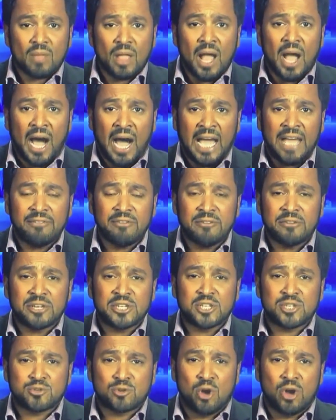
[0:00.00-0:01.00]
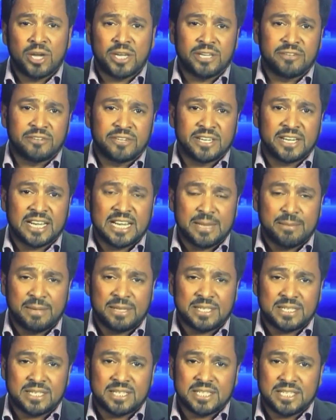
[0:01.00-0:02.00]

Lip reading: I have a very strong and a very clear message.